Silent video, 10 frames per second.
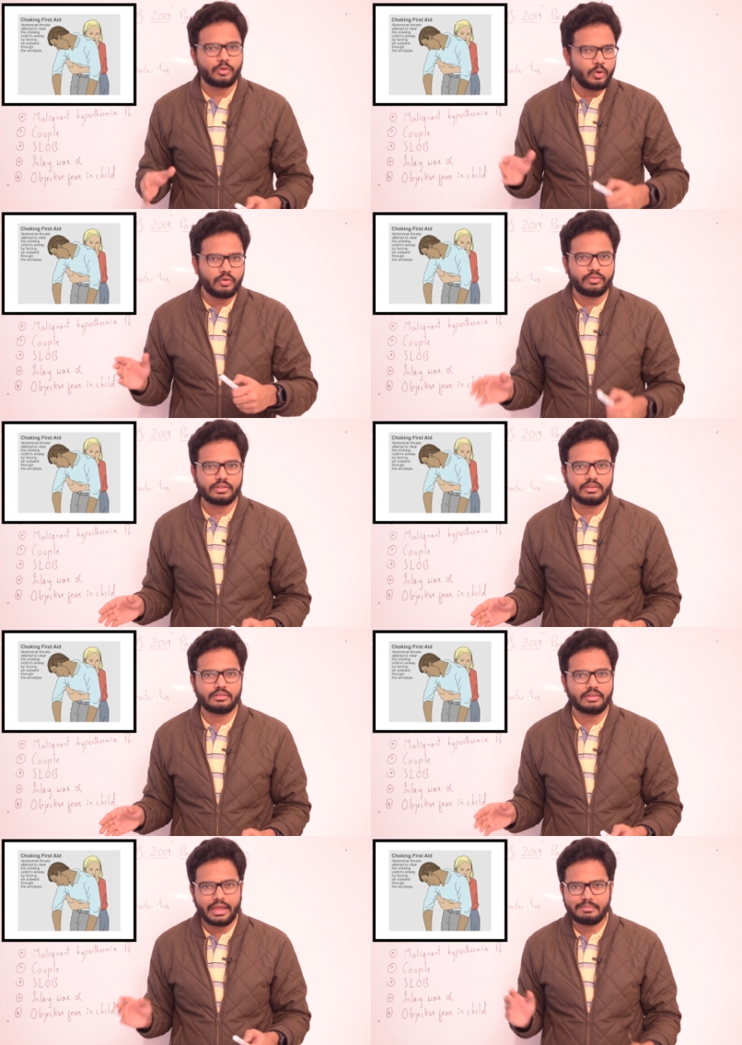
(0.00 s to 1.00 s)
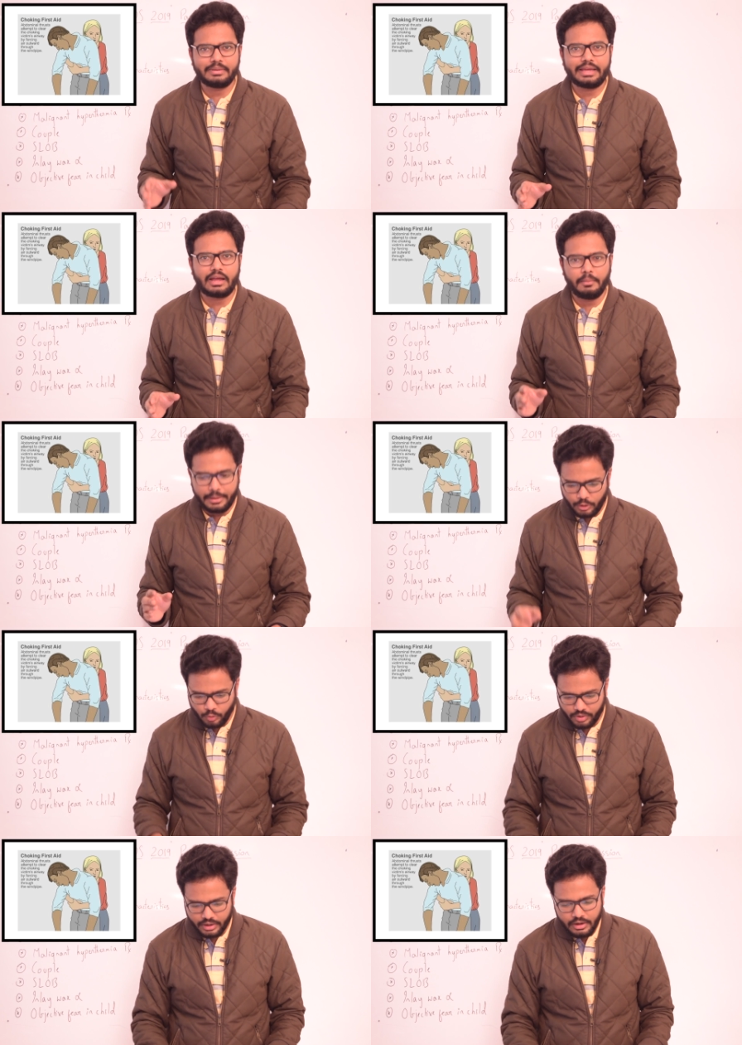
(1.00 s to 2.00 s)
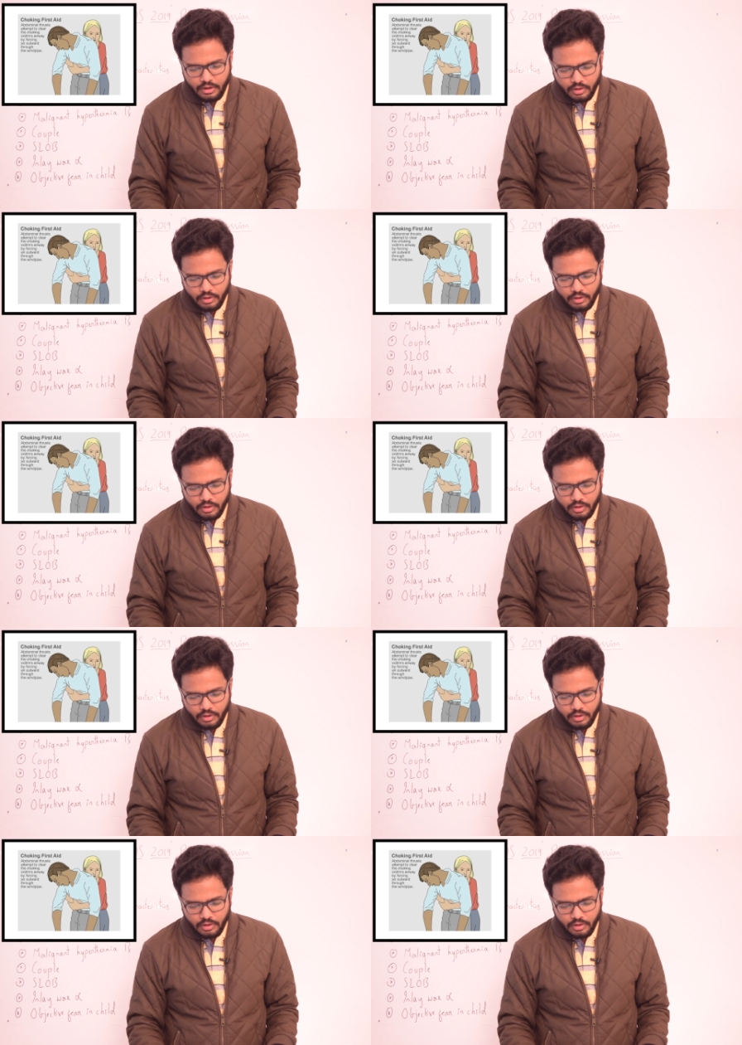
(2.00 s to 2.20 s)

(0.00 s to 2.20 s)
we go for this Hemlich maneuver.